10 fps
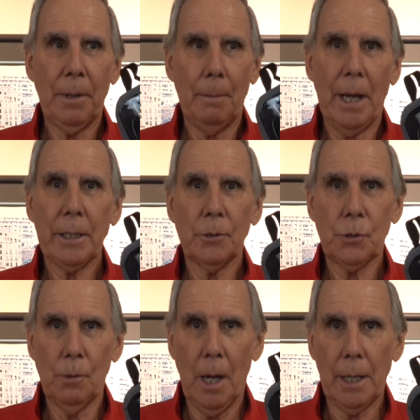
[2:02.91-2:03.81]
by Michael
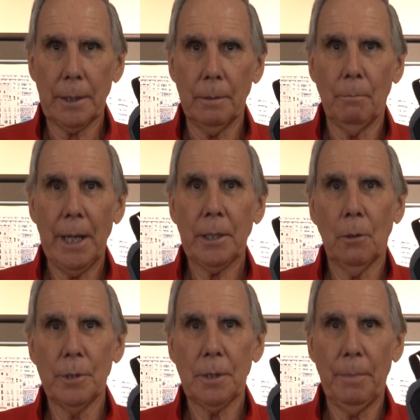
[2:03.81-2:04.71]
Schumacher.
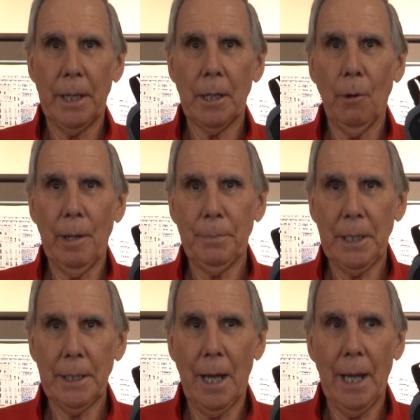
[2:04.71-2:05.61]
Michael was a big
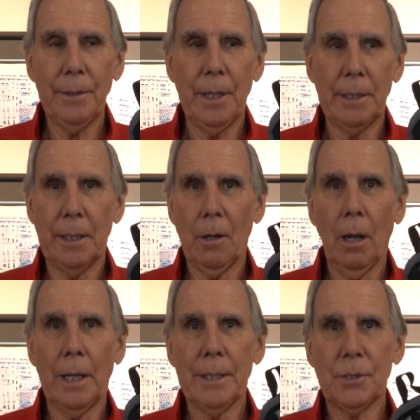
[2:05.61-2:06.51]
OMP guy. They did
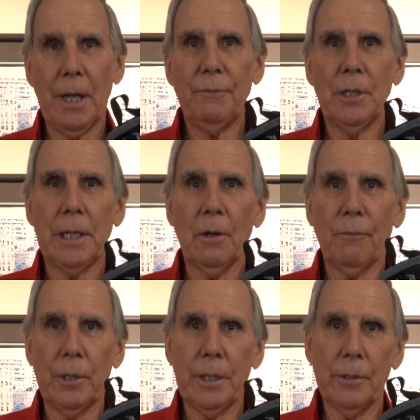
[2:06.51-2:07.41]
all of his safety gear
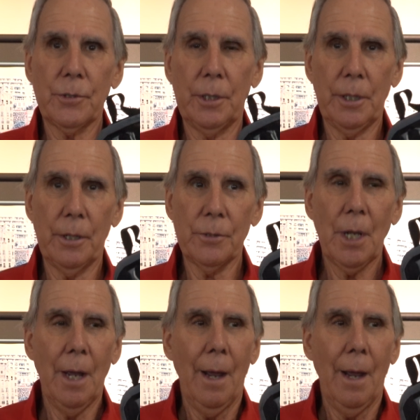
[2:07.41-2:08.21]
for years and years.